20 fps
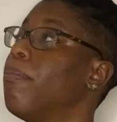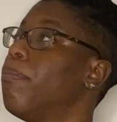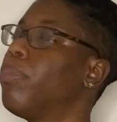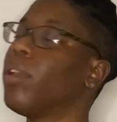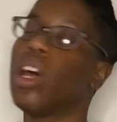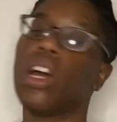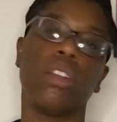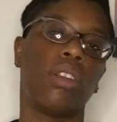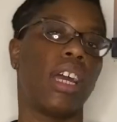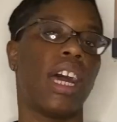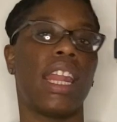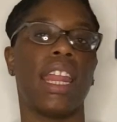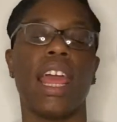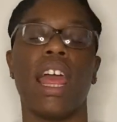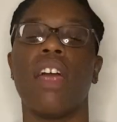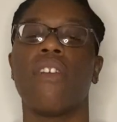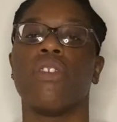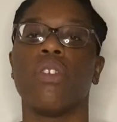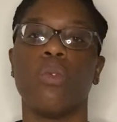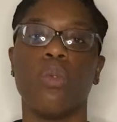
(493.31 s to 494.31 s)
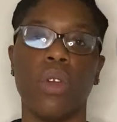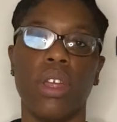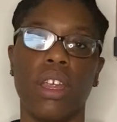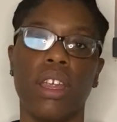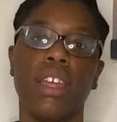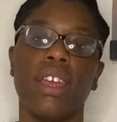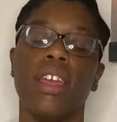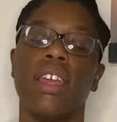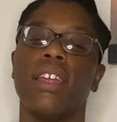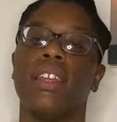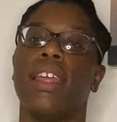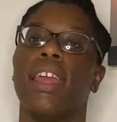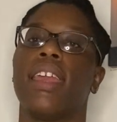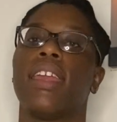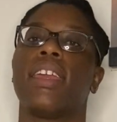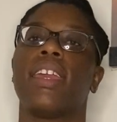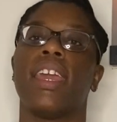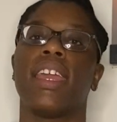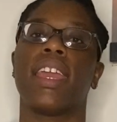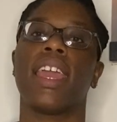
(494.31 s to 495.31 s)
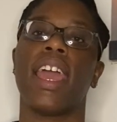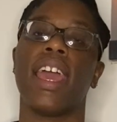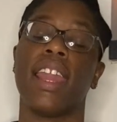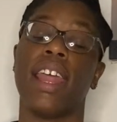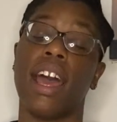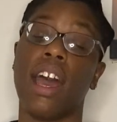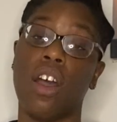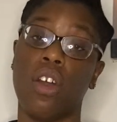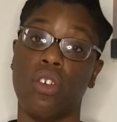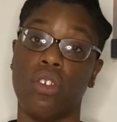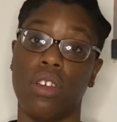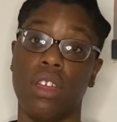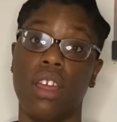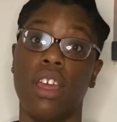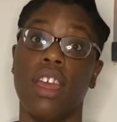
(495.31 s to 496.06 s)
Blood got everywhere. They kick Hannah out.